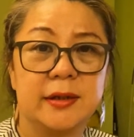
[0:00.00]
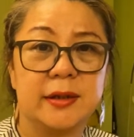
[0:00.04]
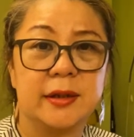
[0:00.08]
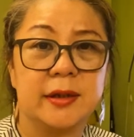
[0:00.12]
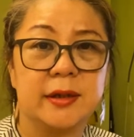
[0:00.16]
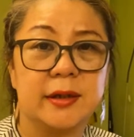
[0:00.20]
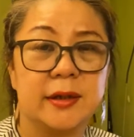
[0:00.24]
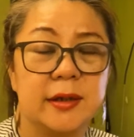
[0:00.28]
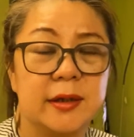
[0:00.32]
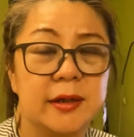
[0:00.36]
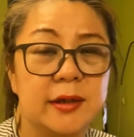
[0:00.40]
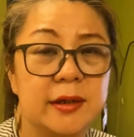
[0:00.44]

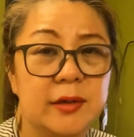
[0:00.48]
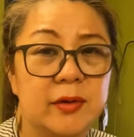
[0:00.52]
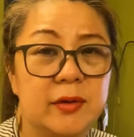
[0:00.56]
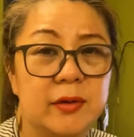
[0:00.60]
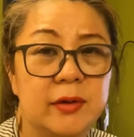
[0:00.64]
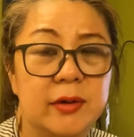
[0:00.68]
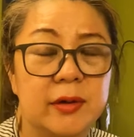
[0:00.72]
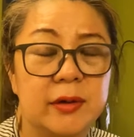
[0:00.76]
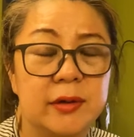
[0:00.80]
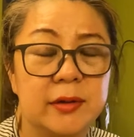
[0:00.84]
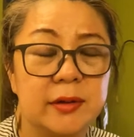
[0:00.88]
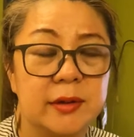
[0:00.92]
uh,
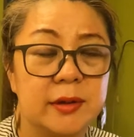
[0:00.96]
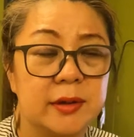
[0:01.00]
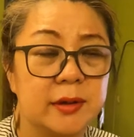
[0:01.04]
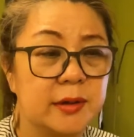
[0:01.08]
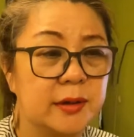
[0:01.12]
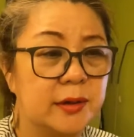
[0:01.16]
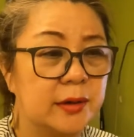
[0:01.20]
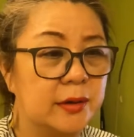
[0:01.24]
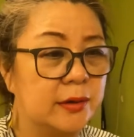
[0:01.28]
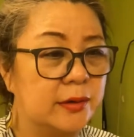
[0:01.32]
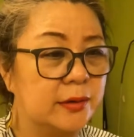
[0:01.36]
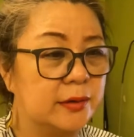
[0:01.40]
on the
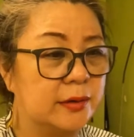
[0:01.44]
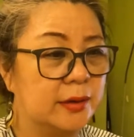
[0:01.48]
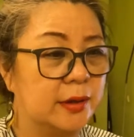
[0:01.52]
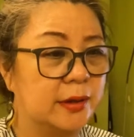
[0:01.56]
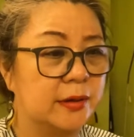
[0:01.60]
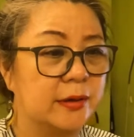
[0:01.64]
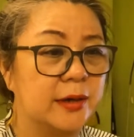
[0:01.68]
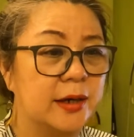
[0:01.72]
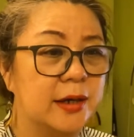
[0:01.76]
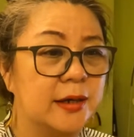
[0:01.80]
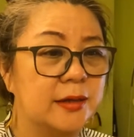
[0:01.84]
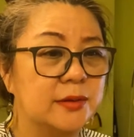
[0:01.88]
on the
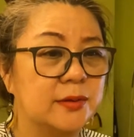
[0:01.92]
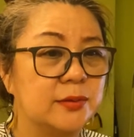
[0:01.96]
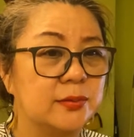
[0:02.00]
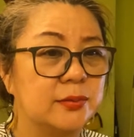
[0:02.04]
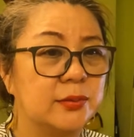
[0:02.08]
grass